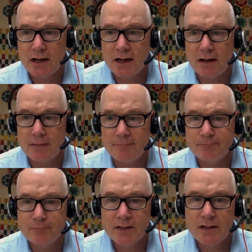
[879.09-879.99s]
Um,
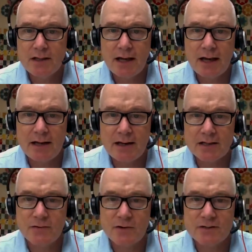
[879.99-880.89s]
and
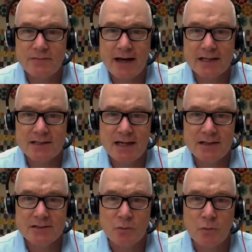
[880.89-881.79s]
as far as
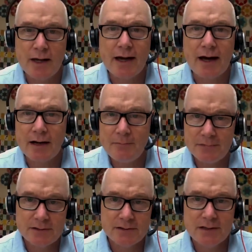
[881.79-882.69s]
vaccines, we got them.